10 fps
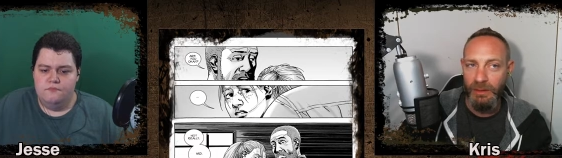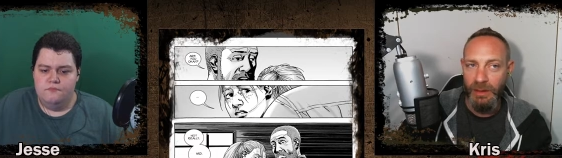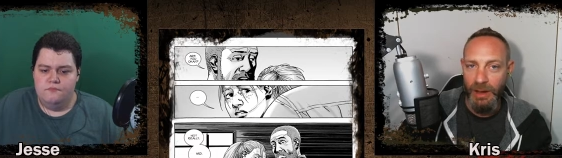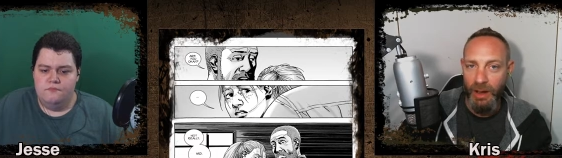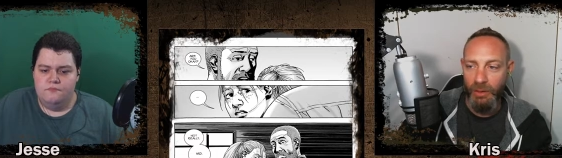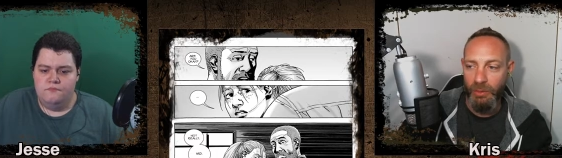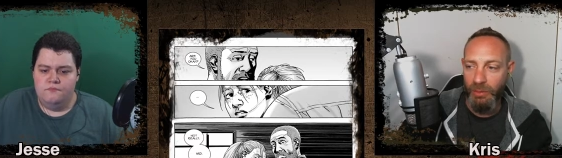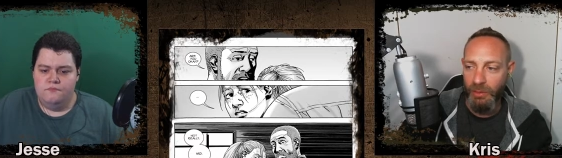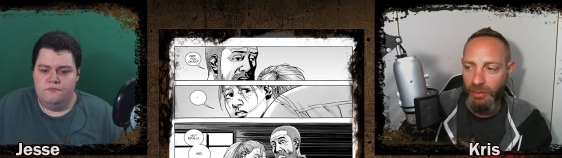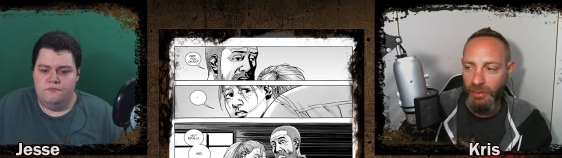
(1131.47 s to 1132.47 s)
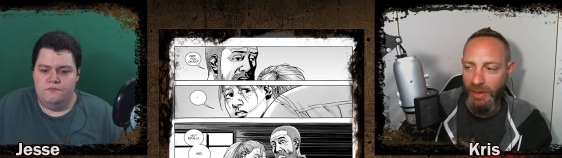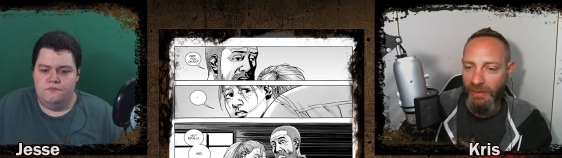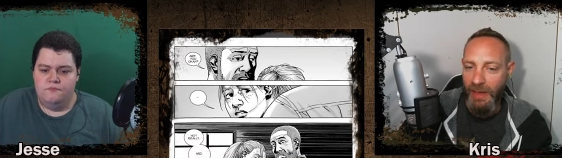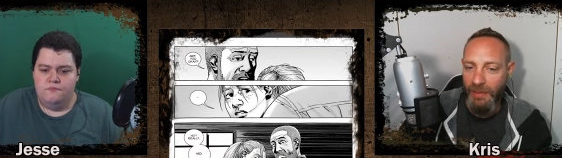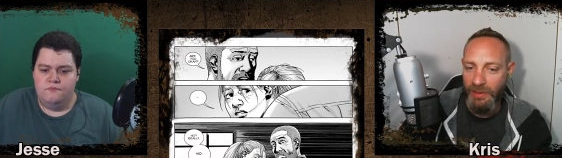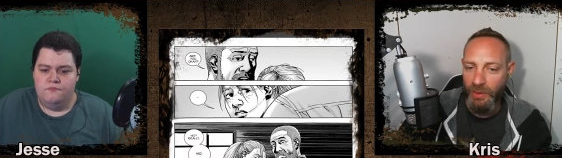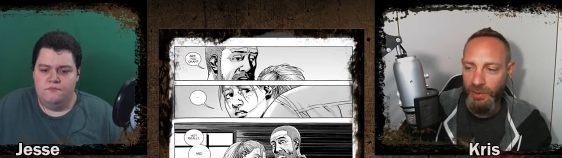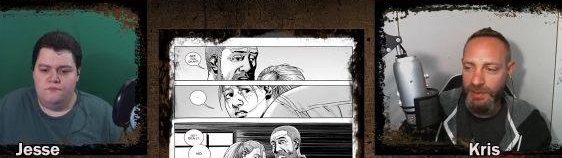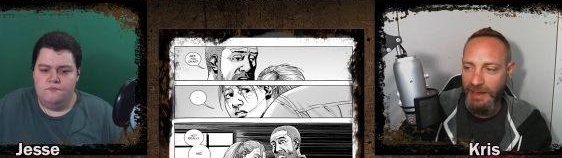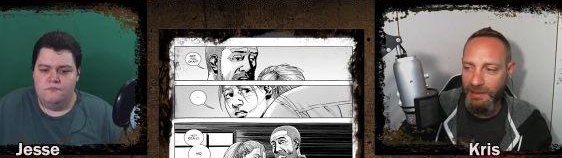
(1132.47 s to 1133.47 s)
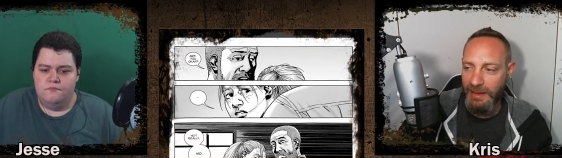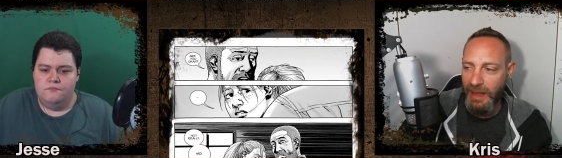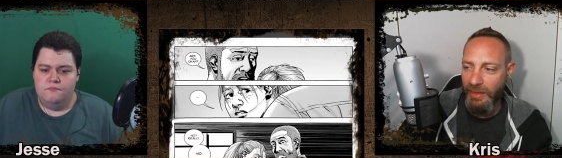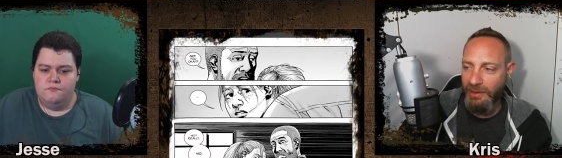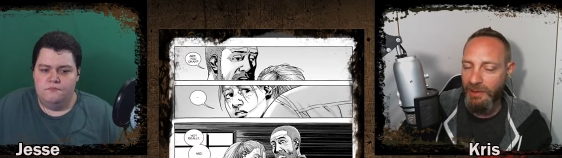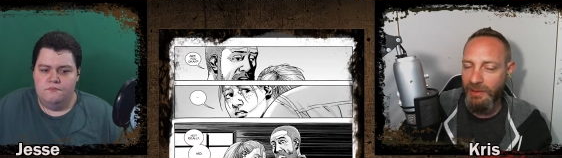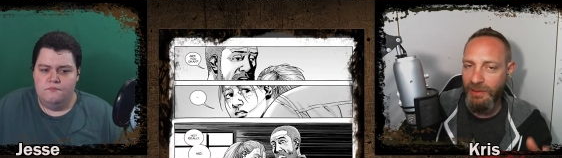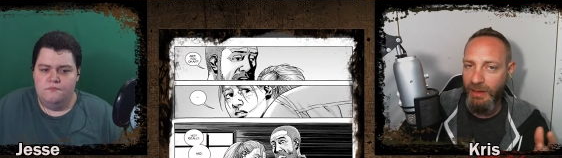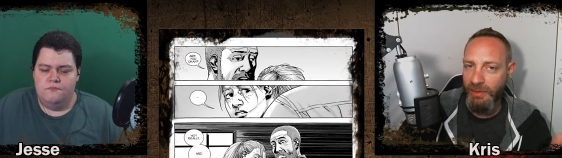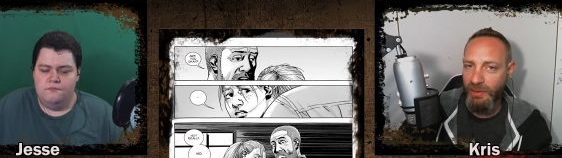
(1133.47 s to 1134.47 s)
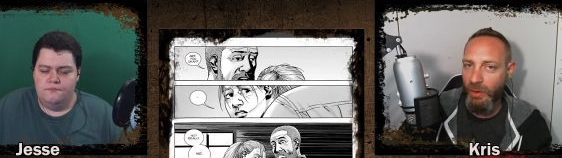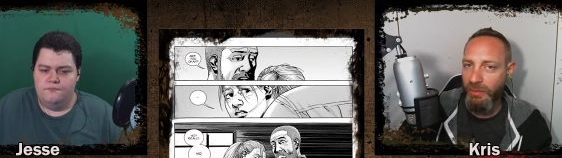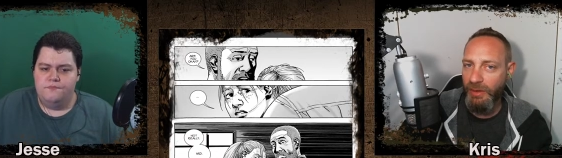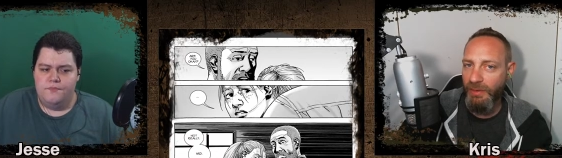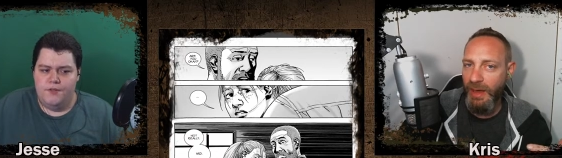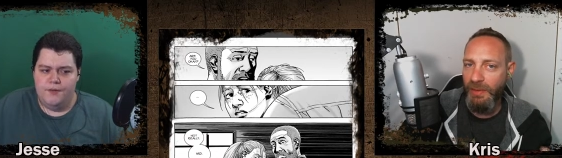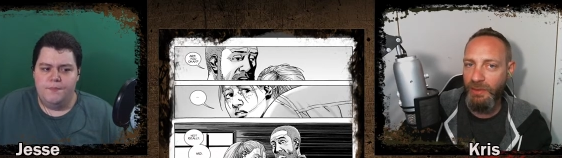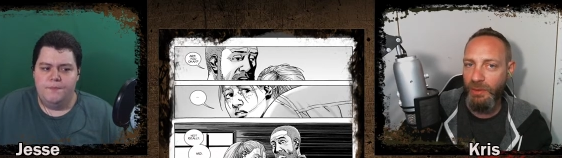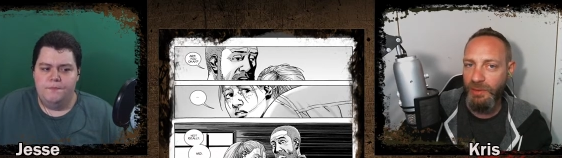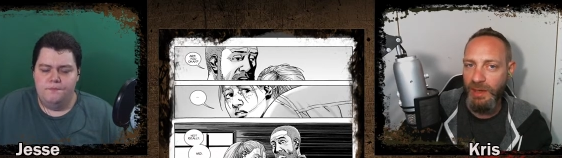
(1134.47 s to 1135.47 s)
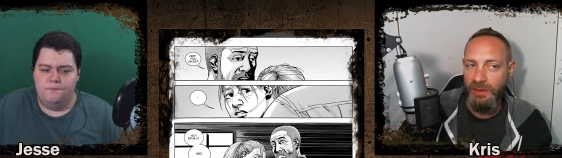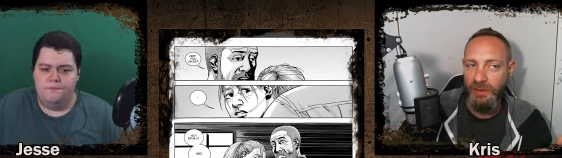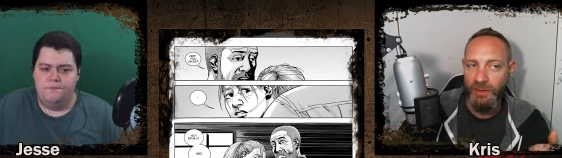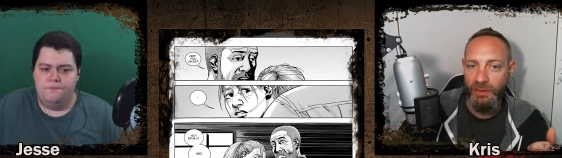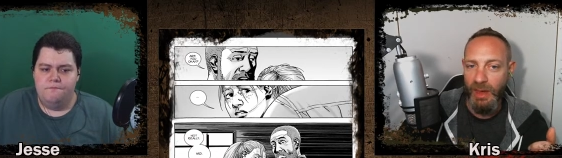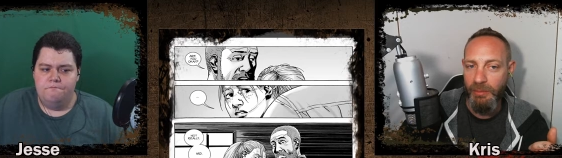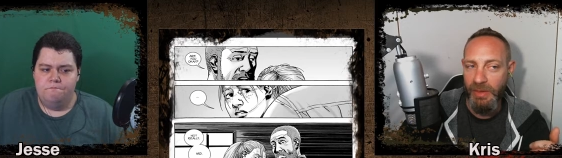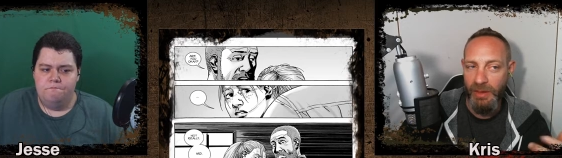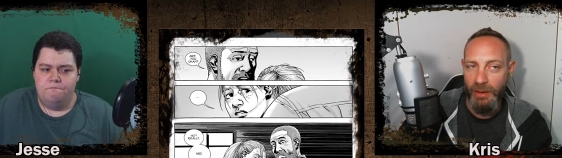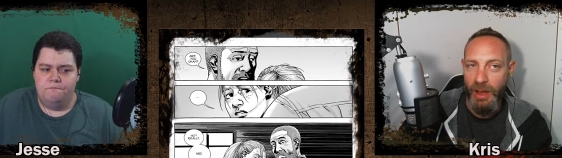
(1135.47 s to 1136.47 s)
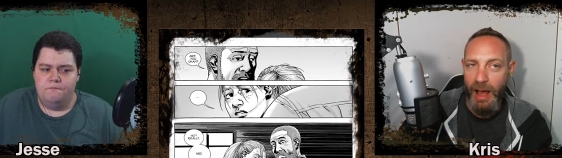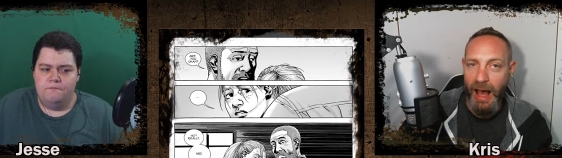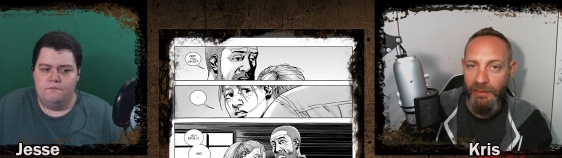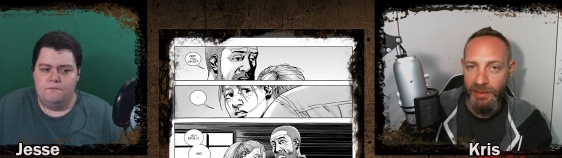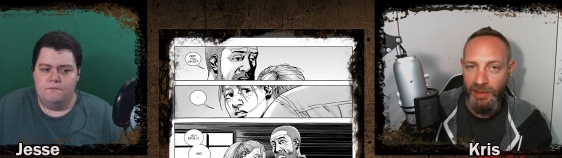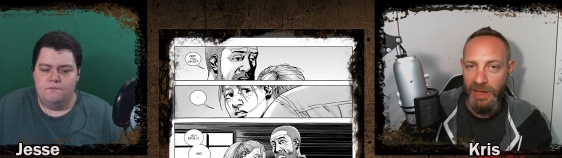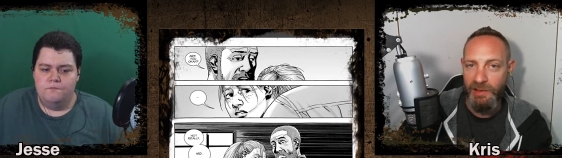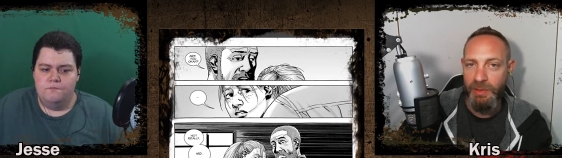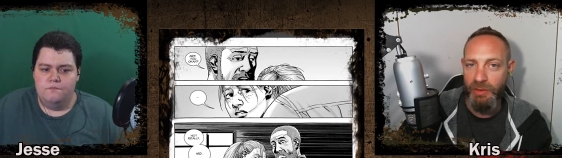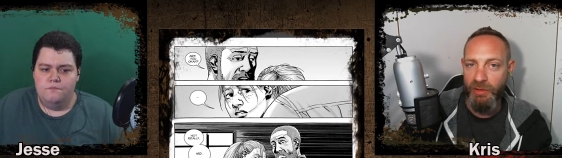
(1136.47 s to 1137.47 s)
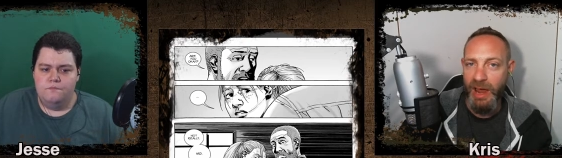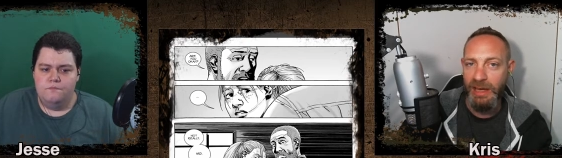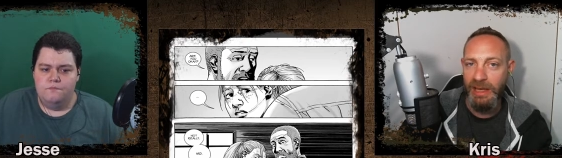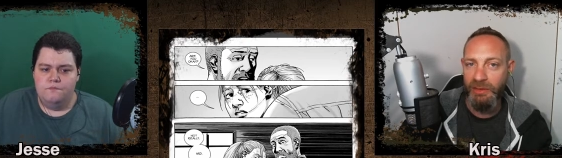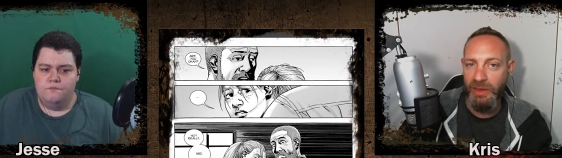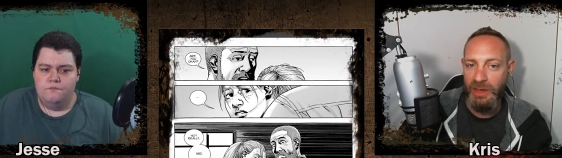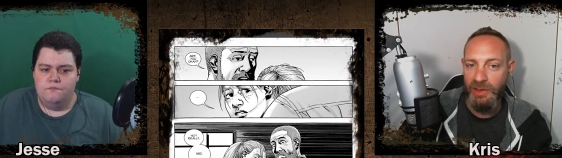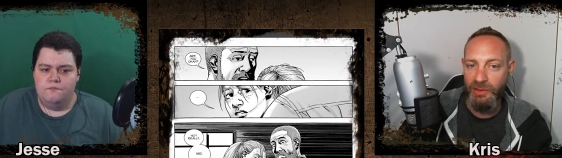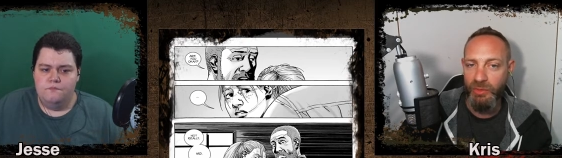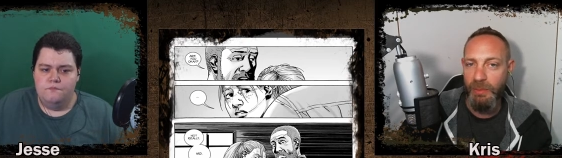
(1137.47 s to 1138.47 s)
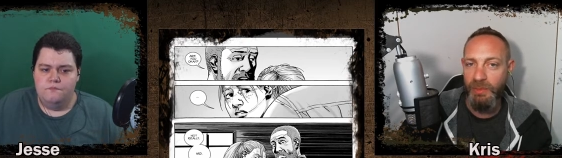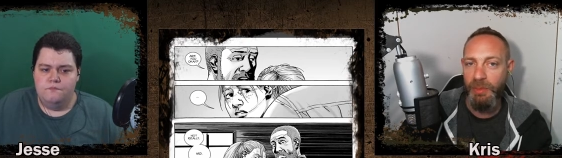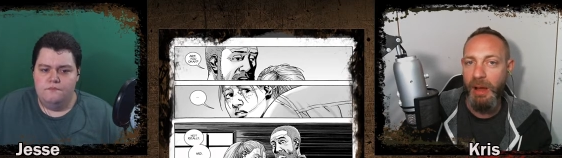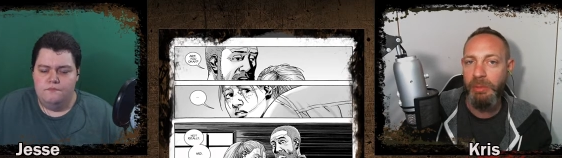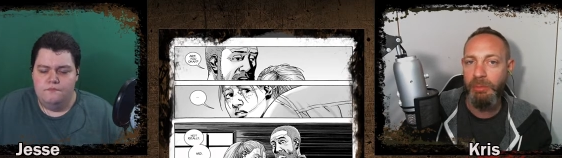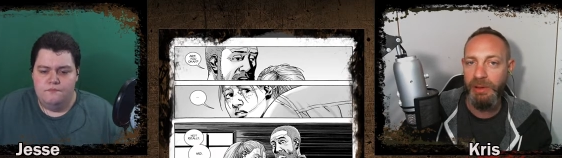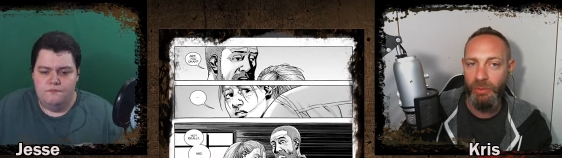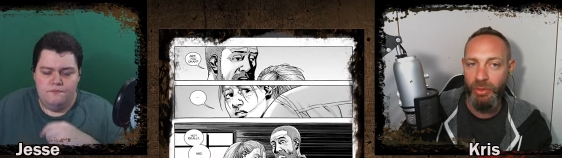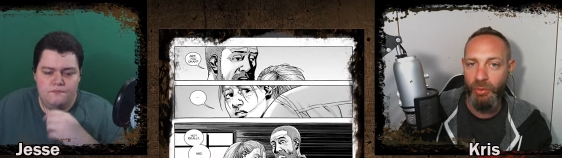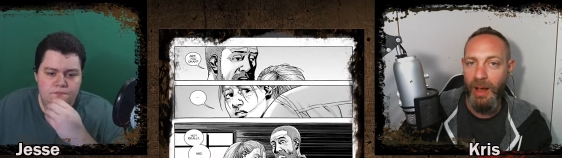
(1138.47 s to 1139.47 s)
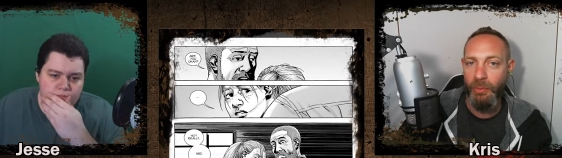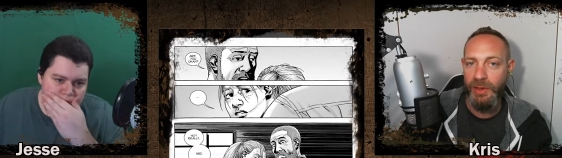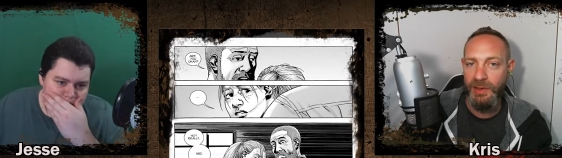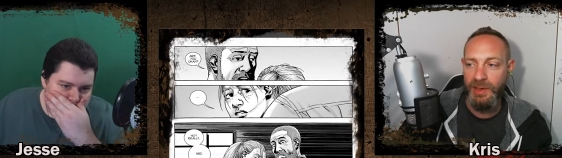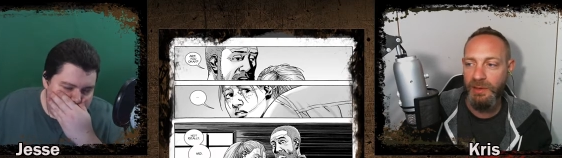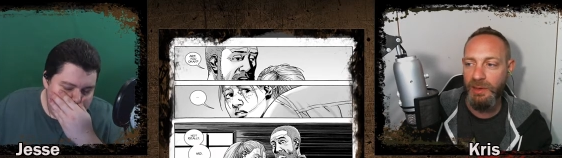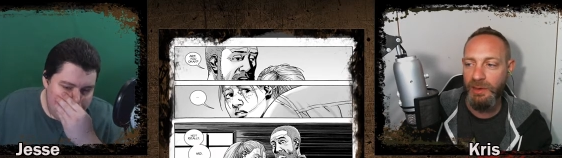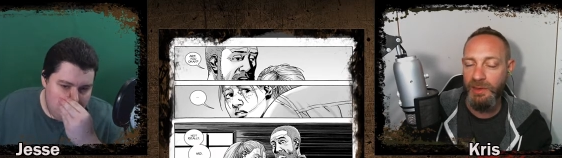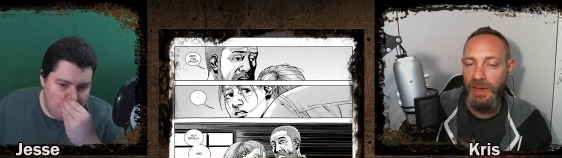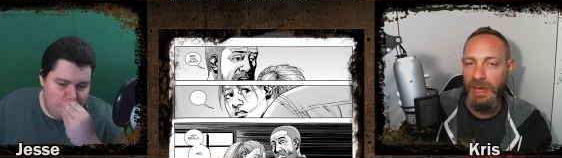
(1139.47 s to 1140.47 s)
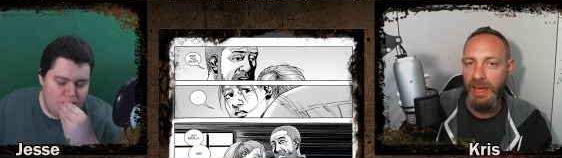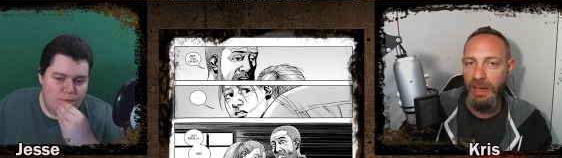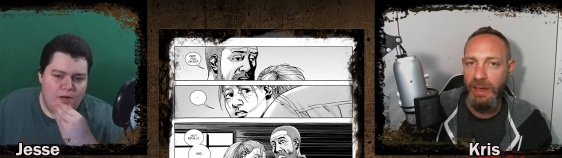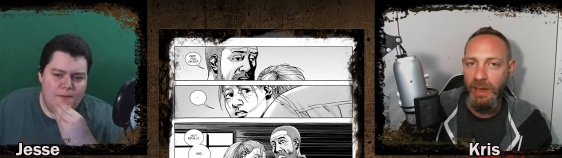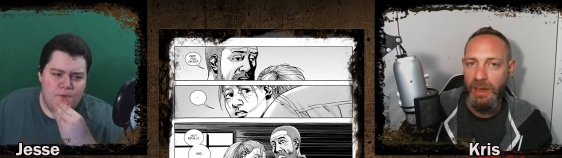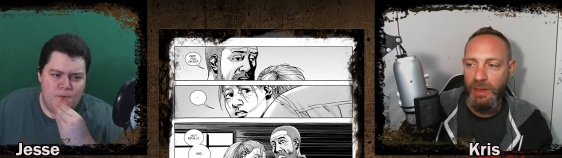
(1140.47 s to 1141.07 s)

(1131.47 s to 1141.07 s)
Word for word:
Speaker 1: you know, they've had this whole season. Now that season seven's over, yeah. they've had this whole season. So I mean, they're obviously he's been writing these scripts probably with, throughout this season, seeing probably